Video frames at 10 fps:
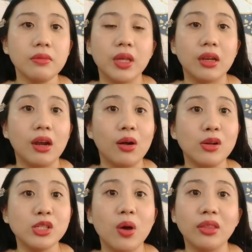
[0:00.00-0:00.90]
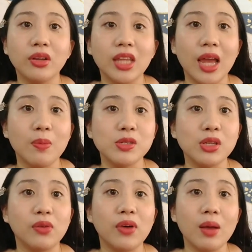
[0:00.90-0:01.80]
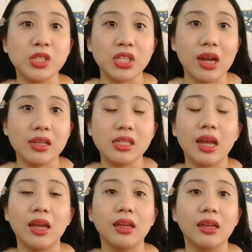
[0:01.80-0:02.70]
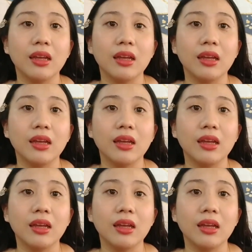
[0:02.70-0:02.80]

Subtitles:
There are also other types of abstracts like